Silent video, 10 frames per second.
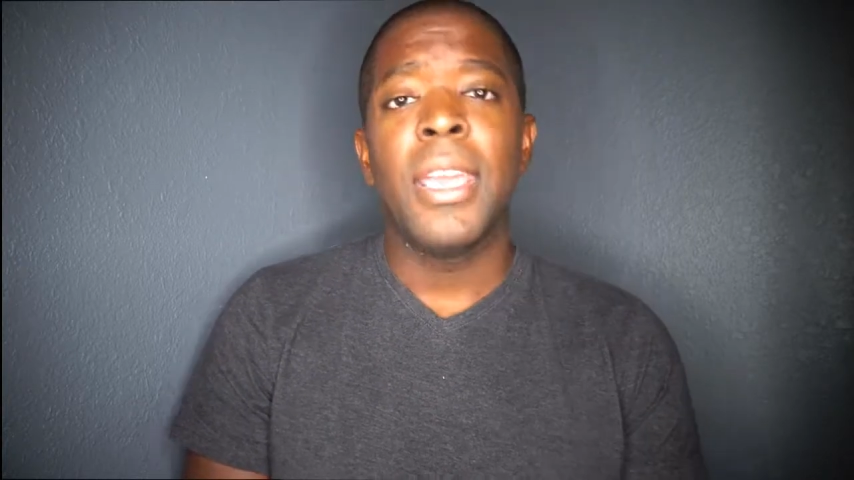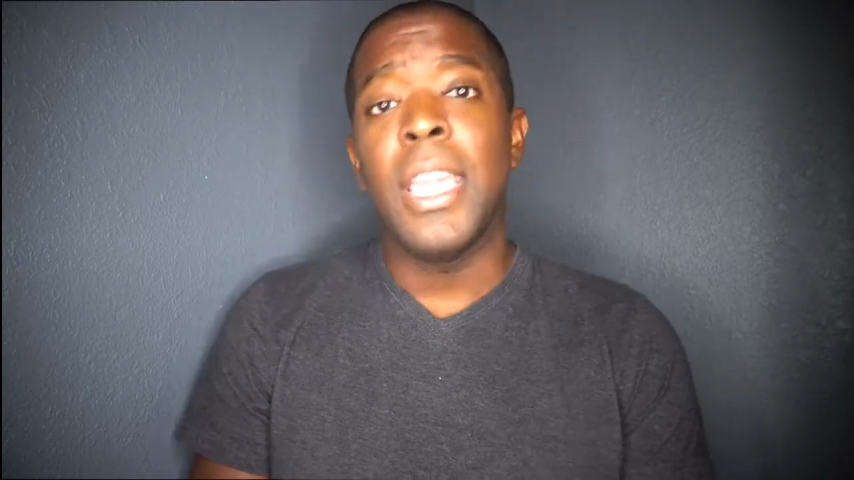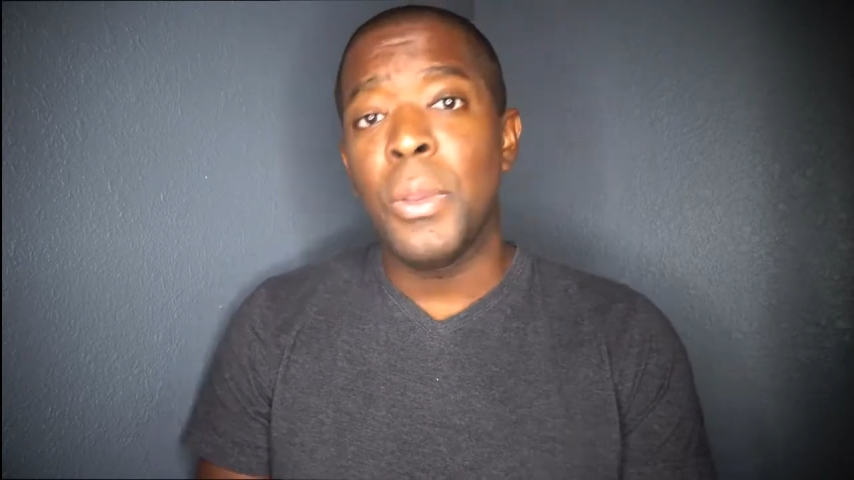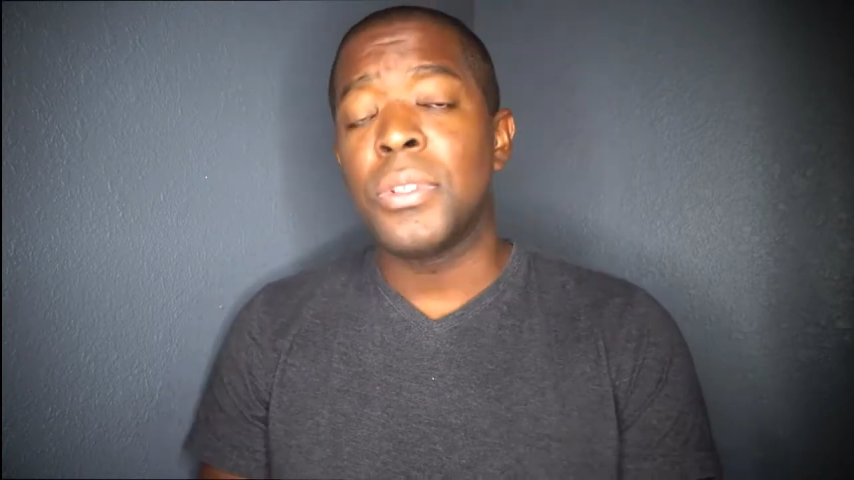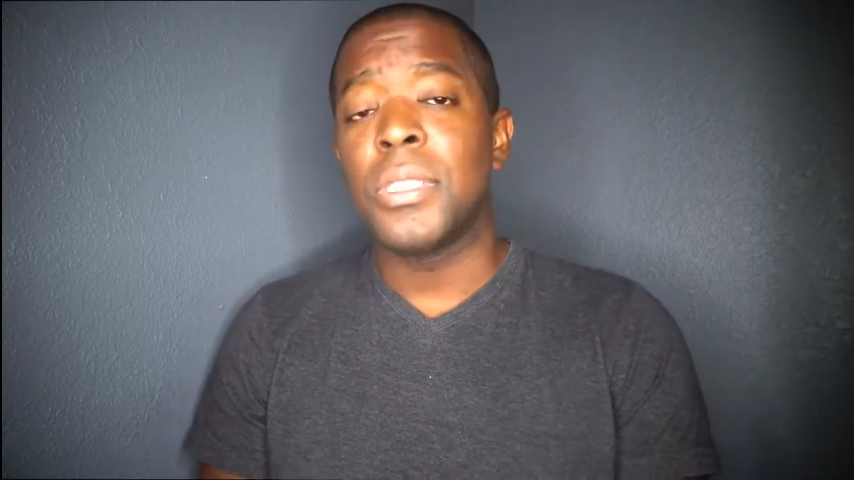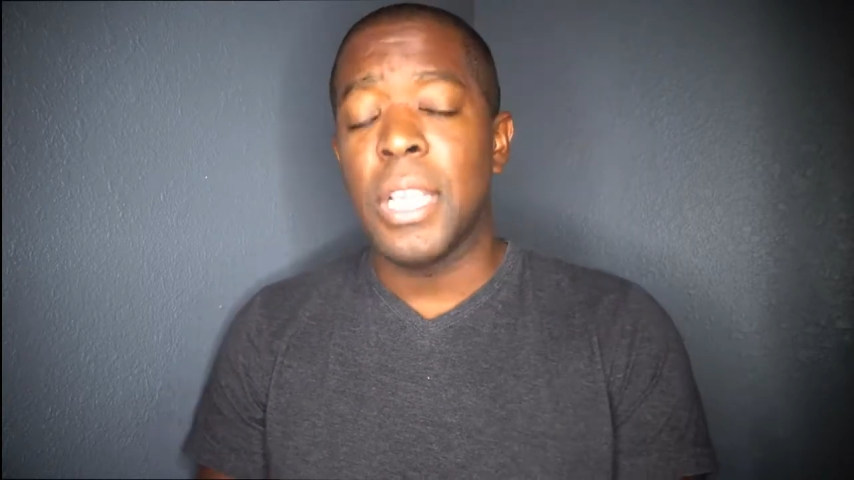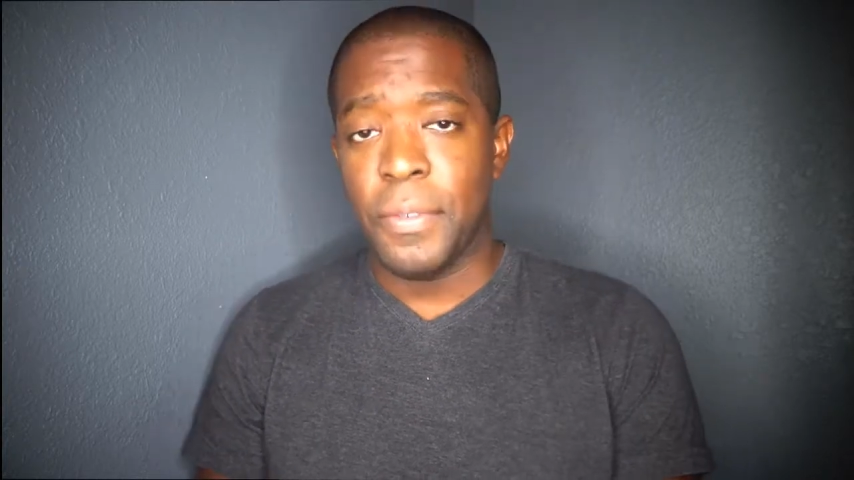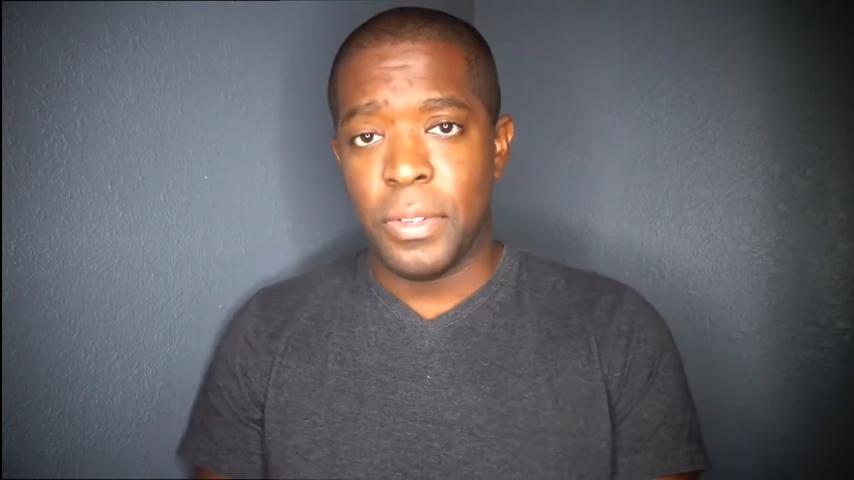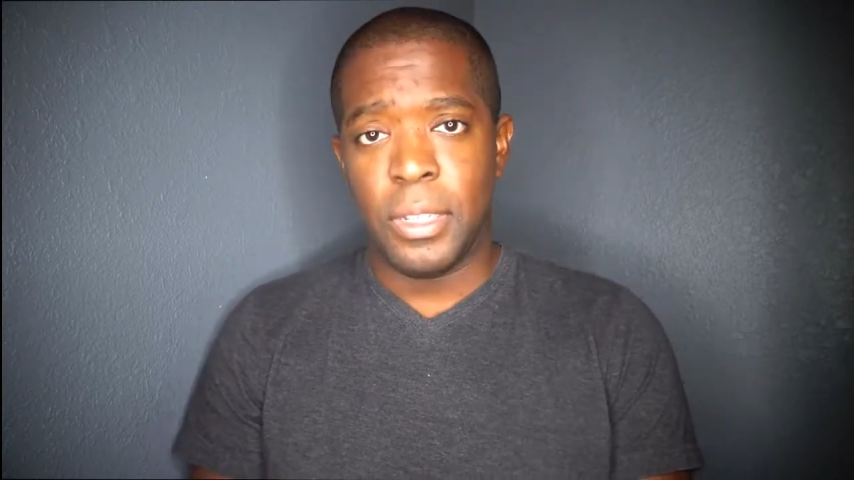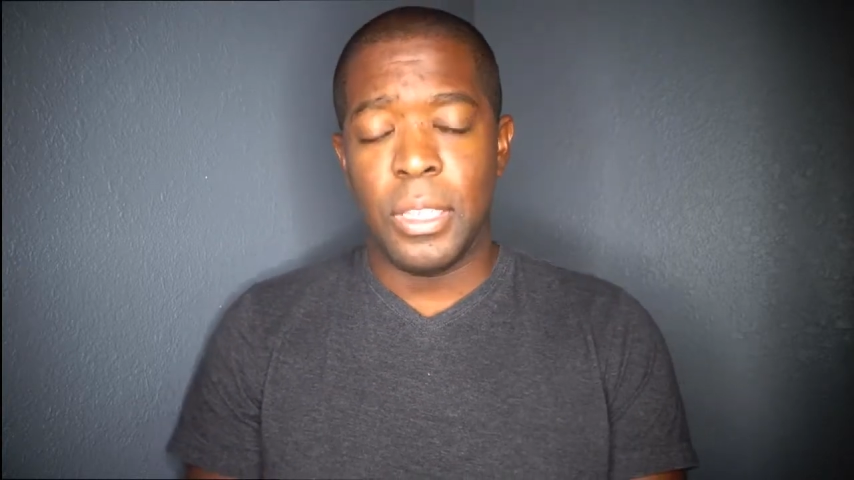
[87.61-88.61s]
he was
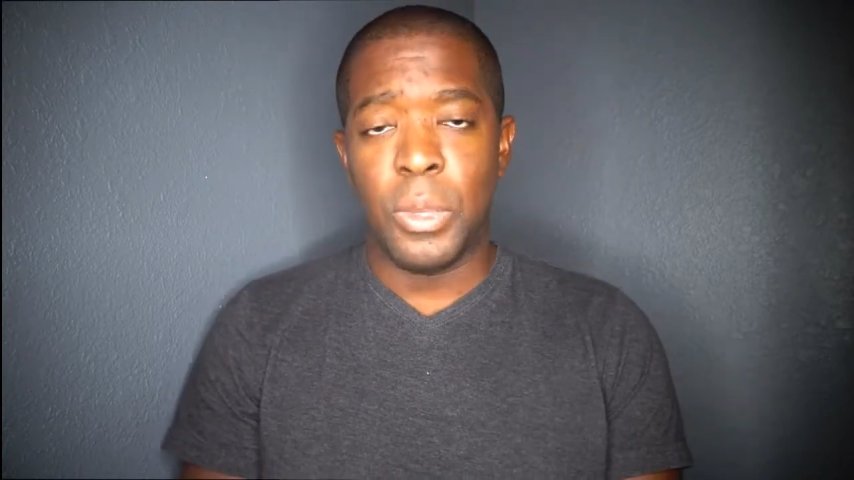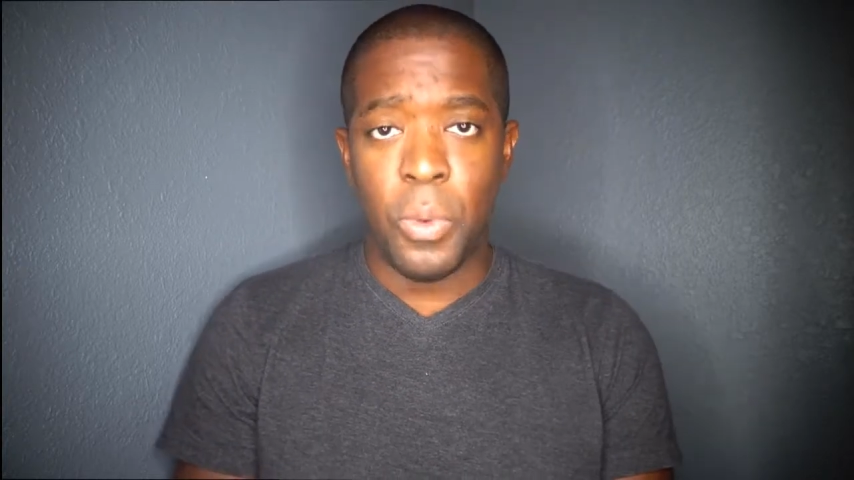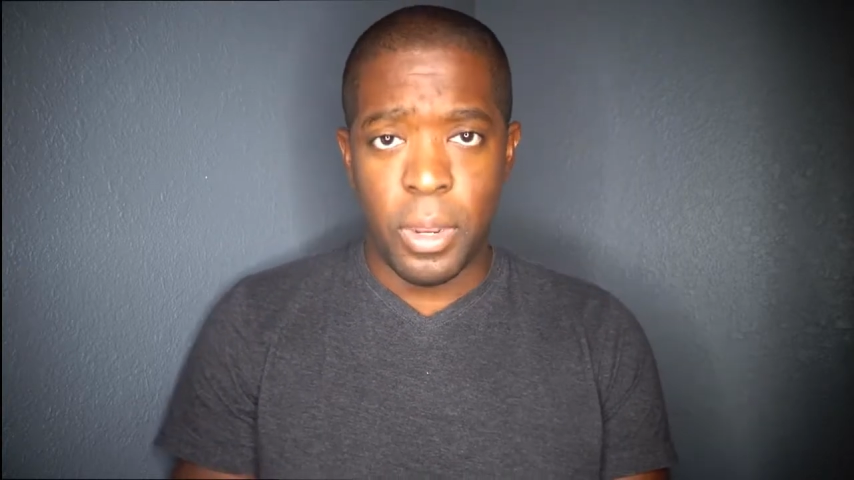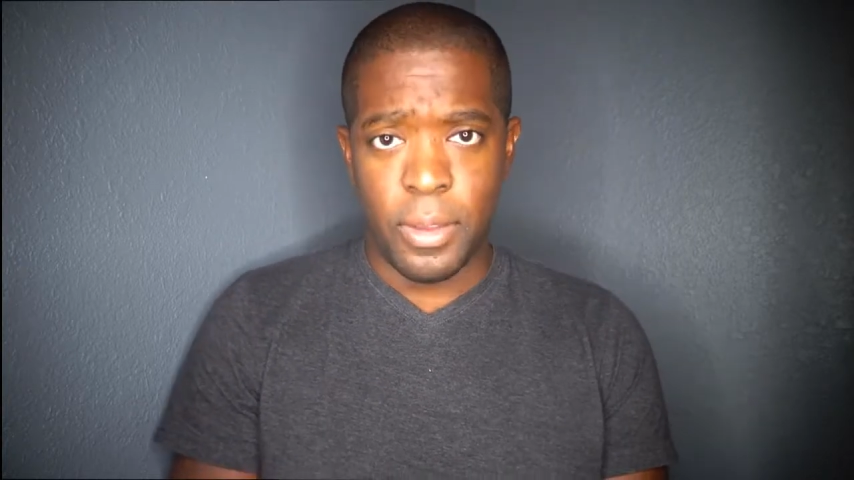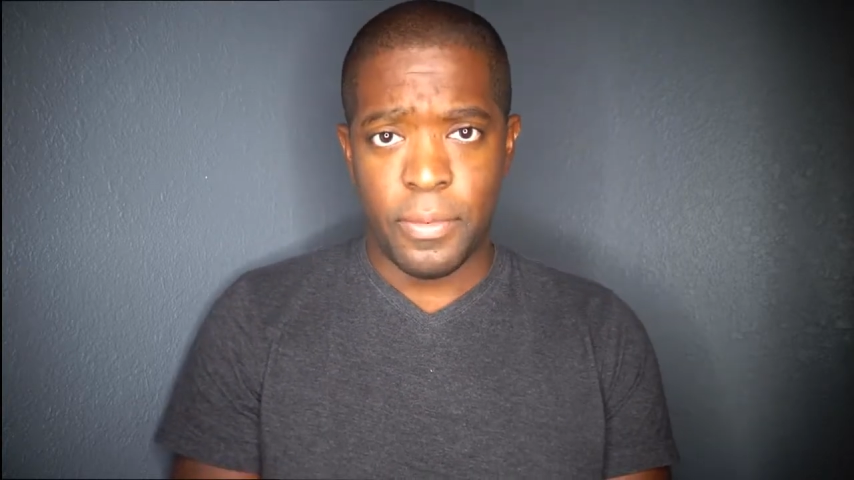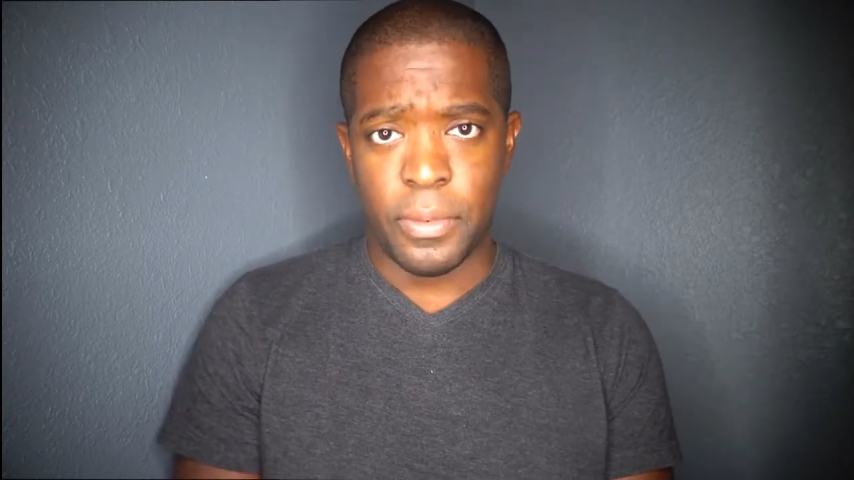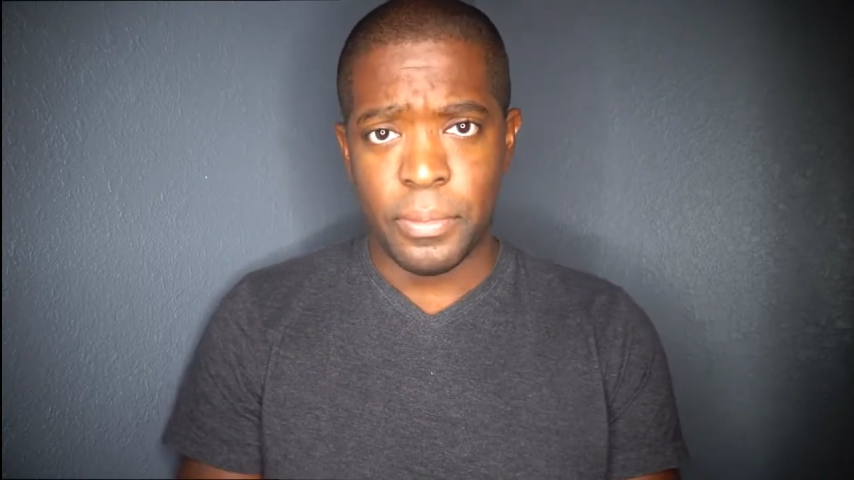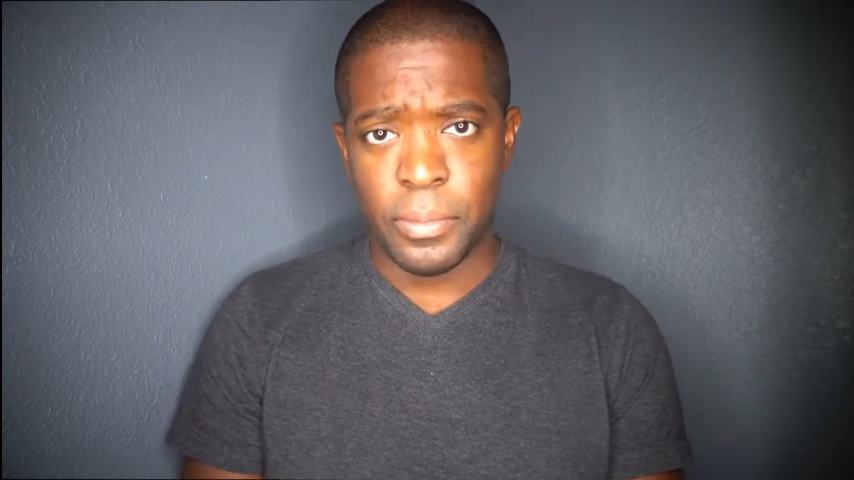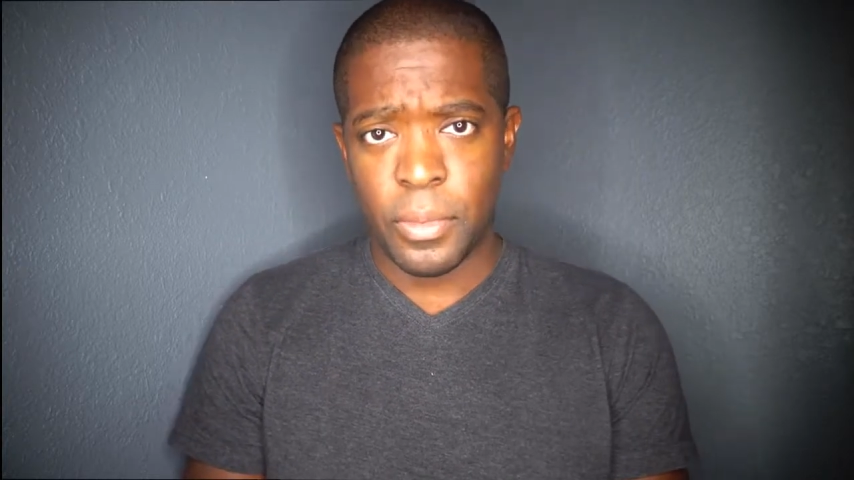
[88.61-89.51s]
definitely one of them.